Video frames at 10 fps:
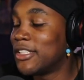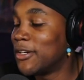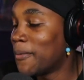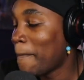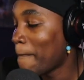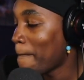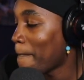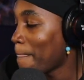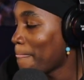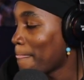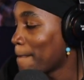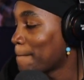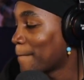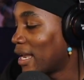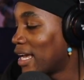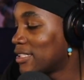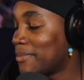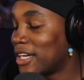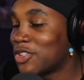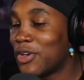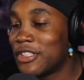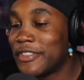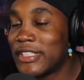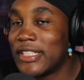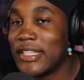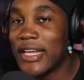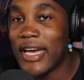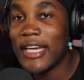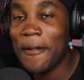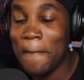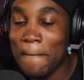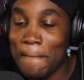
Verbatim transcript: So that's my thoughts for today.